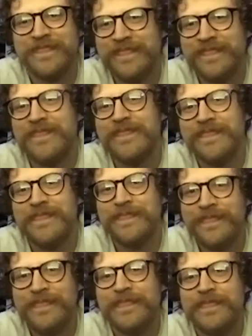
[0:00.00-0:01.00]

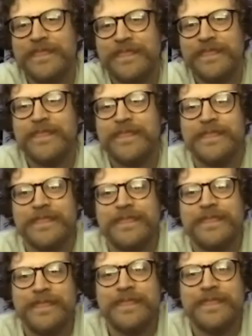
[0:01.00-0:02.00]

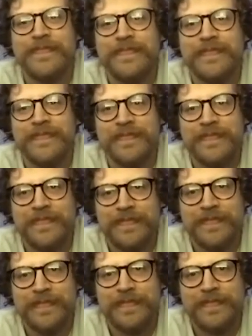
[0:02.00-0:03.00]

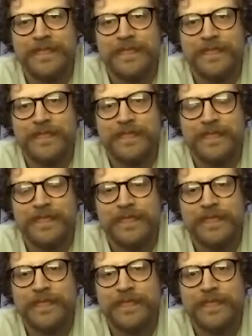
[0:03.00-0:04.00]

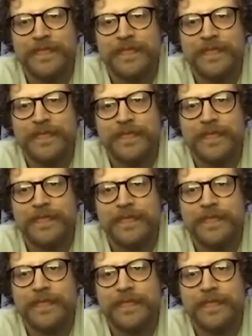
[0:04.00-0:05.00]

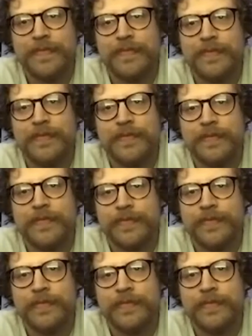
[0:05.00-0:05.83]
(not speaking)